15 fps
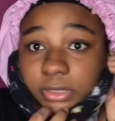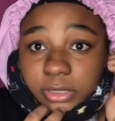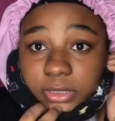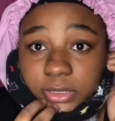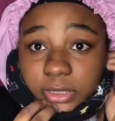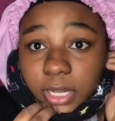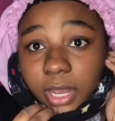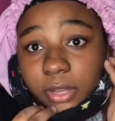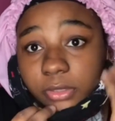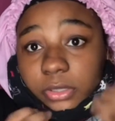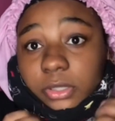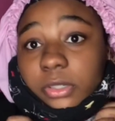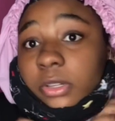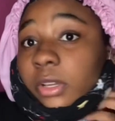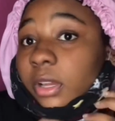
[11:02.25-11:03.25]
Listen, I don't
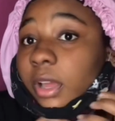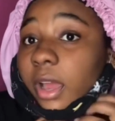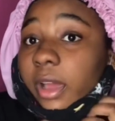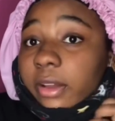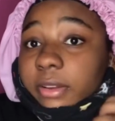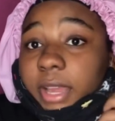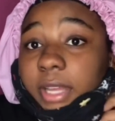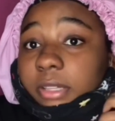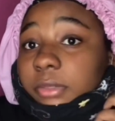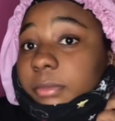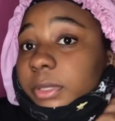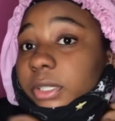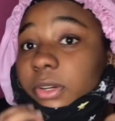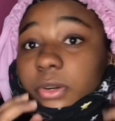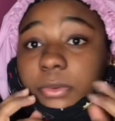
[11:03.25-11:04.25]
know. I don't got no
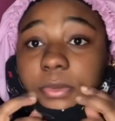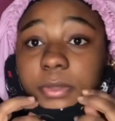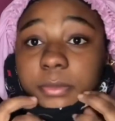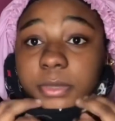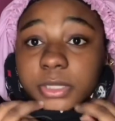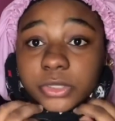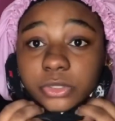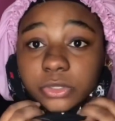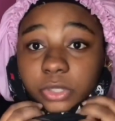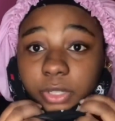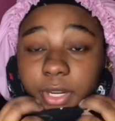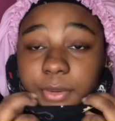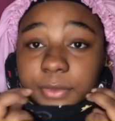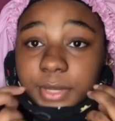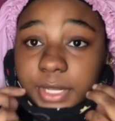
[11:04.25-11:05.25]
big old rubber bands. You know
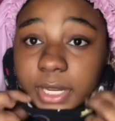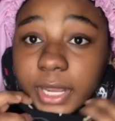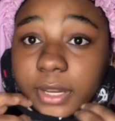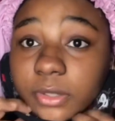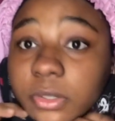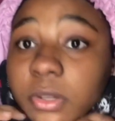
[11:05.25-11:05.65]
they ran out.